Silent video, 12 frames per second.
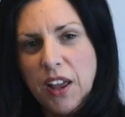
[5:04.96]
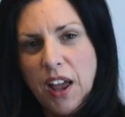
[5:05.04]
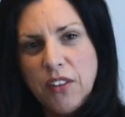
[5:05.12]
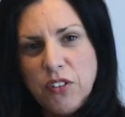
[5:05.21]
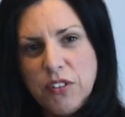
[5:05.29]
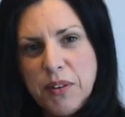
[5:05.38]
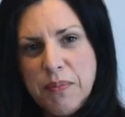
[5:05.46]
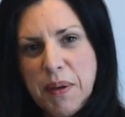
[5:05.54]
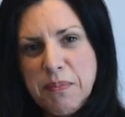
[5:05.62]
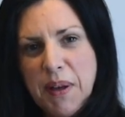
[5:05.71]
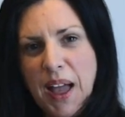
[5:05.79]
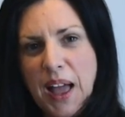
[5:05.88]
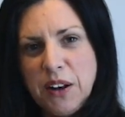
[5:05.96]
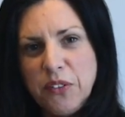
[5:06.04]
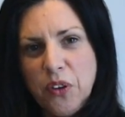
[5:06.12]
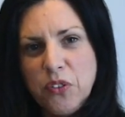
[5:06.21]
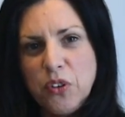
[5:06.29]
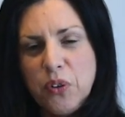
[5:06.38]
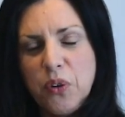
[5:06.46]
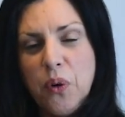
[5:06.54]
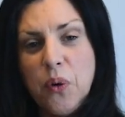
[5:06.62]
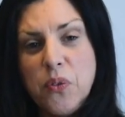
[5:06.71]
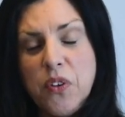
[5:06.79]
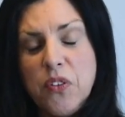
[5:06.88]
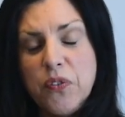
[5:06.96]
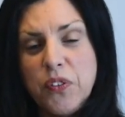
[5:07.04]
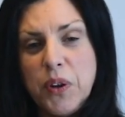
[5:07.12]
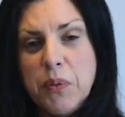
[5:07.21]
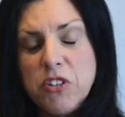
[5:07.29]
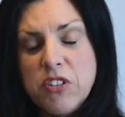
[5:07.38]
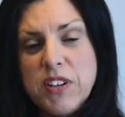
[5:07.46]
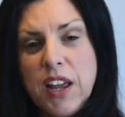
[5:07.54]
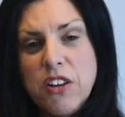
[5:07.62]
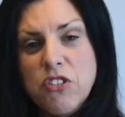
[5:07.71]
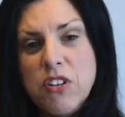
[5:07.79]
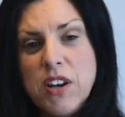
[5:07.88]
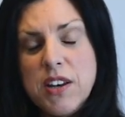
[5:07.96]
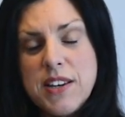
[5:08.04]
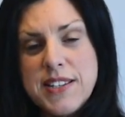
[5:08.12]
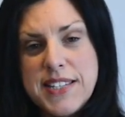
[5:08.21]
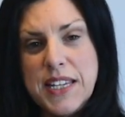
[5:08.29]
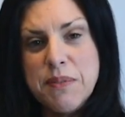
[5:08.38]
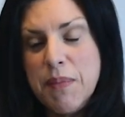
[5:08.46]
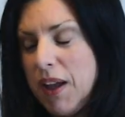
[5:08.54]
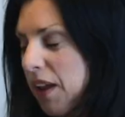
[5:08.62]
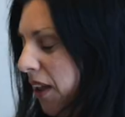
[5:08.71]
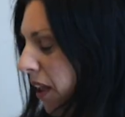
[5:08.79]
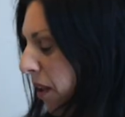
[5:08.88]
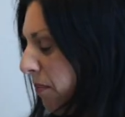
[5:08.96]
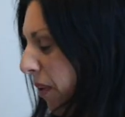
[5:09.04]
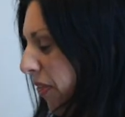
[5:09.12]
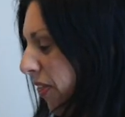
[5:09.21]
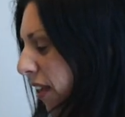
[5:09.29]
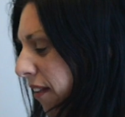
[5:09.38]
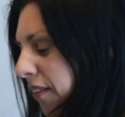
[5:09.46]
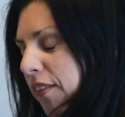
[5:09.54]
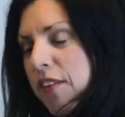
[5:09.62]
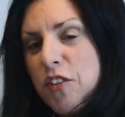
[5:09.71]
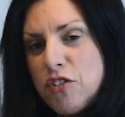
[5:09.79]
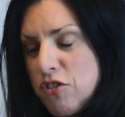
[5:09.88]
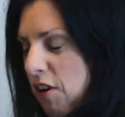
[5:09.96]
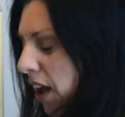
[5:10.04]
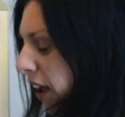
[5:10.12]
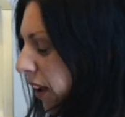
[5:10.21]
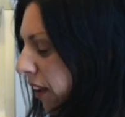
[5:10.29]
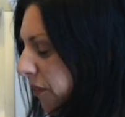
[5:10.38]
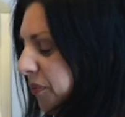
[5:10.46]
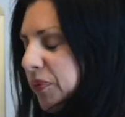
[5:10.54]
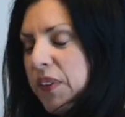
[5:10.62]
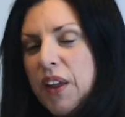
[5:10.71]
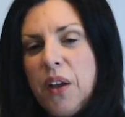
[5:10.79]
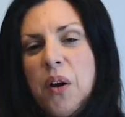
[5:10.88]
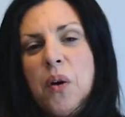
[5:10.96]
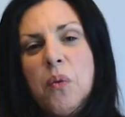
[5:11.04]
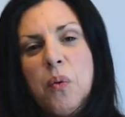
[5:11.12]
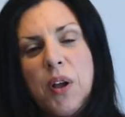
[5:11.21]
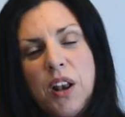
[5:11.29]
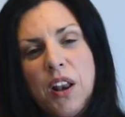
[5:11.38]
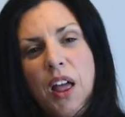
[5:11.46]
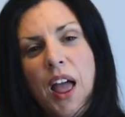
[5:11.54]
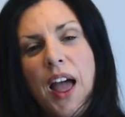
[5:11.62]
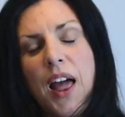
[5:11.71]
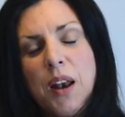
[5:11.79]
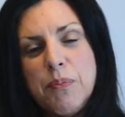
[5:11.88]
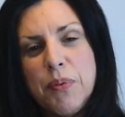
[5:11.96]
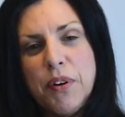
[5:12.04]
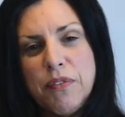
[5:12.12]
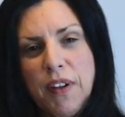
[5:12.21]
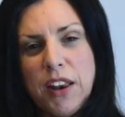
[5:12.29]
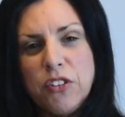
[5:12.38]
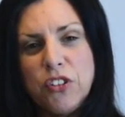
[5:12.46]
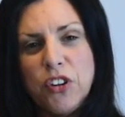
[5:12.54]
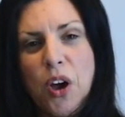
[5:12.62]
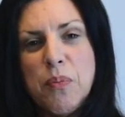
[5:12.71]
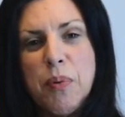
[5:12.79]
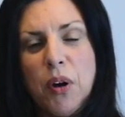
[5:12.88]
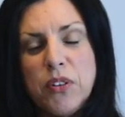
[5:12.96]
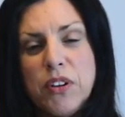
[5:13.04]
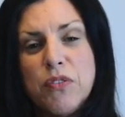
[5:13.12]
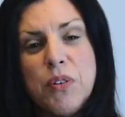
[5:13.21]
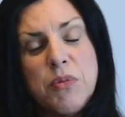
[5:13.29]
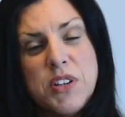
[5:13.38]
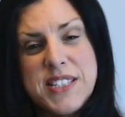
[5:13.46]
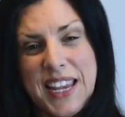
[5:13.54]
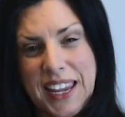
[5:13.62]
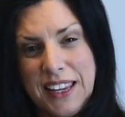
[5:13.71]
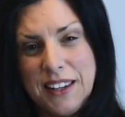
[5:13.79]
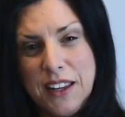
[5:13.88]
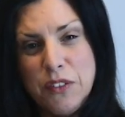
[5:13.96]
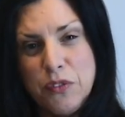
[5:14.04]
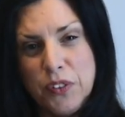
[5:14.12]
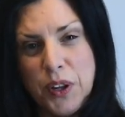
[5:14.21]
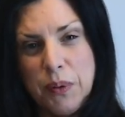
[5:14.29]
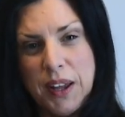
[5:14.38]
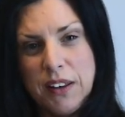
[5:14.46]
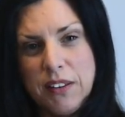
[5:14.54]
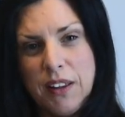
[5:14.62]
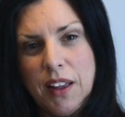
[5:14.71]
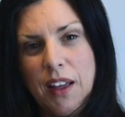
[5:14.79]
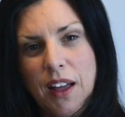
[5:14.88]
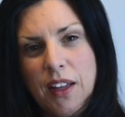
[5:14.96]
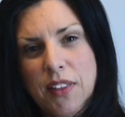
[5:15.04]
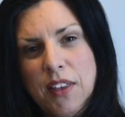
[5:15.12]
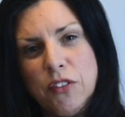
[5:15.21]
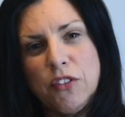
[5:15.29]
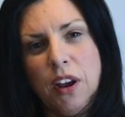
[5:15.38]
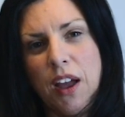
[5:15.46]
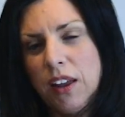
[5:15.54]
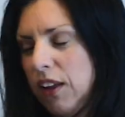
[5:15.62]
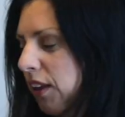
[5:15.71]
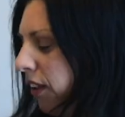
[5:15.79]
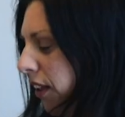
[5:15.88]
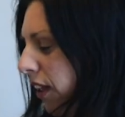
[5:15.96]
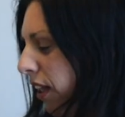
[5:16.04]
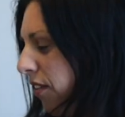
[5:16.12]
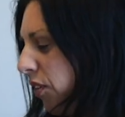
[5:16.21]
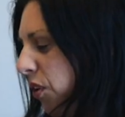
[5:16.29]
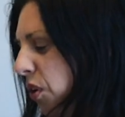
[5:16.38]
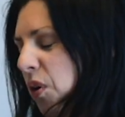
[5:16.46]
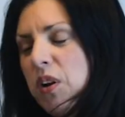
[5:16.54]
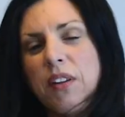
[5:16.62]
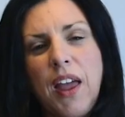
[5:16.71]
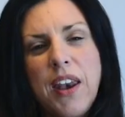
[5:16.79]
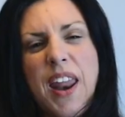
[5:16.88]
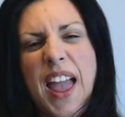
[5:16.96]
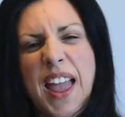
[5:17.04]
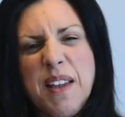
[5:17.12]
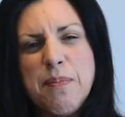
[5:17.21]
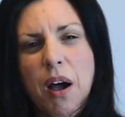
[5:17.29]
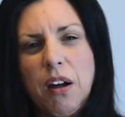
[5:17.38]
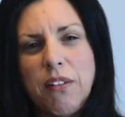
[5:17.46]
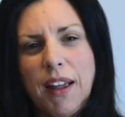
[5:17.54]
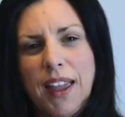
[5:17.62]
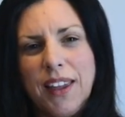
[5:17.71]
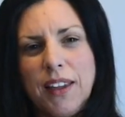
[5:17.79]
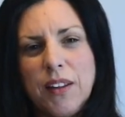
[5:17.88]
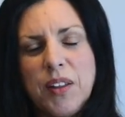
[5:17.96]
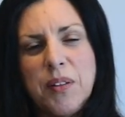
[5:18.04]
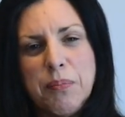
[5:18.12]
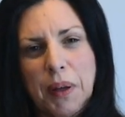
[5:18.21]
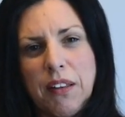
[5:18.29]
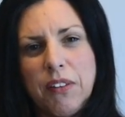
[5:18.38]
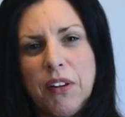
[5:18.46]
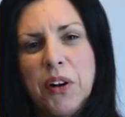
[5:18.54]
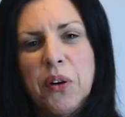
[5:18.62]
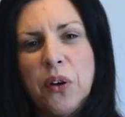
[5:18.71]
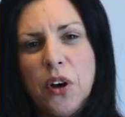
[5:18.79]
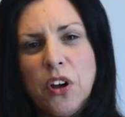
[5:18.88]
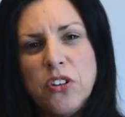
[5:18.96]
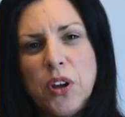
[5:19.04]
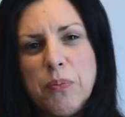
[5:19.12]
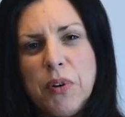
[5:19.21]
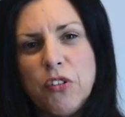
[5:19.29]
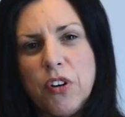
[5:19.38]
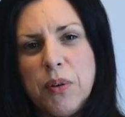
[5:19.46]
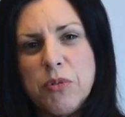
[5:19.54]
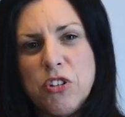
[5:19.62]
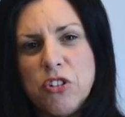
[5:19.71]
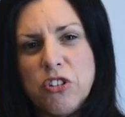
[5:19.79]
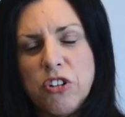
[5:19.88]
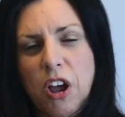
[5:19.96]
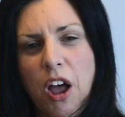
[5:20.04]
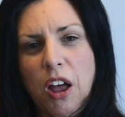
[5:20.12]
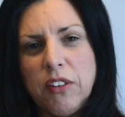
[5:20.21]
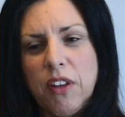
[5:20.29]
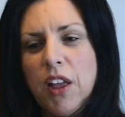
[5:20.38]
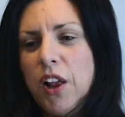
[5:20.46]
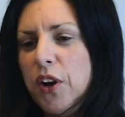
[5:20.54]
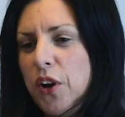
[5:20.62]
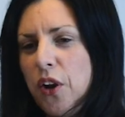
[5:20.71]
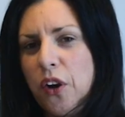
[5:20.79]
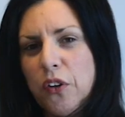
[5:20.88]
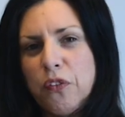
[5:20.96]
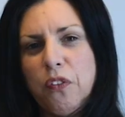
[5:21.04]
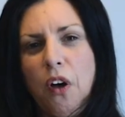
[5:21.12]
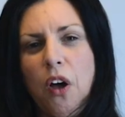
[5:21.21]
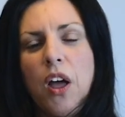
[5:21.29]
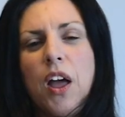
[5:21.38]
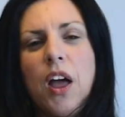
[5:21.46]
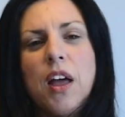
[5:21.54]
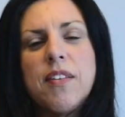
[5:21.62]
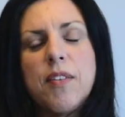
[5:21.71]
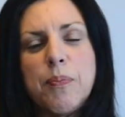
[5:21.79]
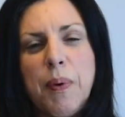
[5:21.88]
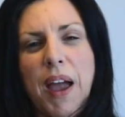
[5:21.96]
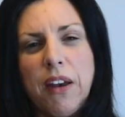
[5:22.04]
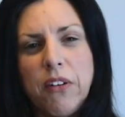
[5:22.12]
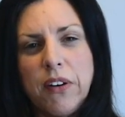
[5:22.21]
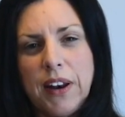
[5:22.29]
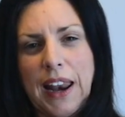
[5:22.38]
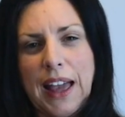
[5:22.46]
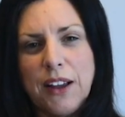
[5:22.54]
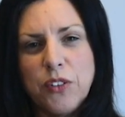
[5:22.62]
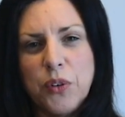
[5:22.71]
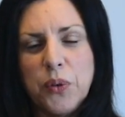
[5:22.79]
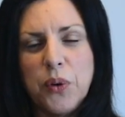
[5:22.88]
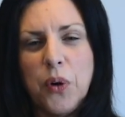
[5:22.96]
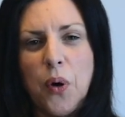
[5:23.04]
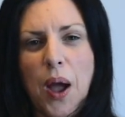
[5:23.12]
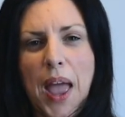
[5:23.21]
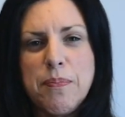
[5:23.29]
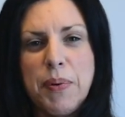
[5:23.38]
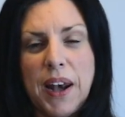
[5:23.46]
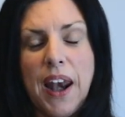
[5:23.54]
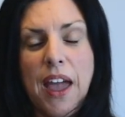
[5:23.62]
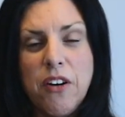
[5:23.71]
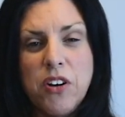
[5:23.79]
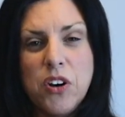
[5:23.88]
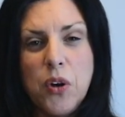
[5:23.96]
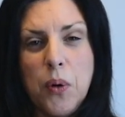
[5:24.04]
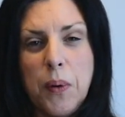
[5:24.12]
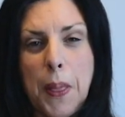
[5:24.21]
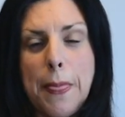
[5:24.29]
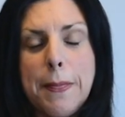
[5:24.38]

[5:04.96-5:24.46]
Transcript: As you remember, aldosterone causes fluid retention and edema, but this drug will help prevent your body from retaining fluid. And this drug is called an MRA. But look on your prescription chart, look for spironolactone or eplerenone